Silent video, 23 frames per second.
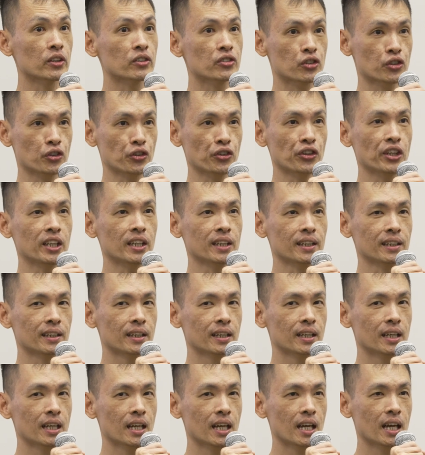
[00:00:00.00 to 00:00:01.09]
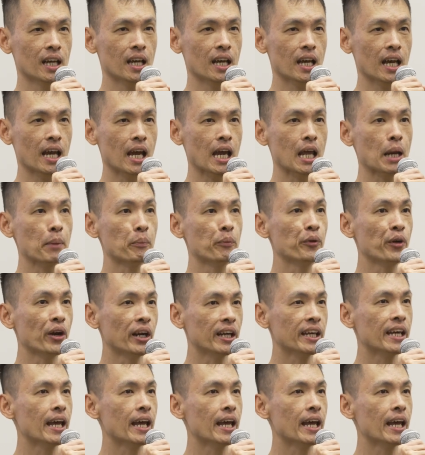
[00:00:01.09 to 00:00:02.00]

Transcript: screen. And I'm really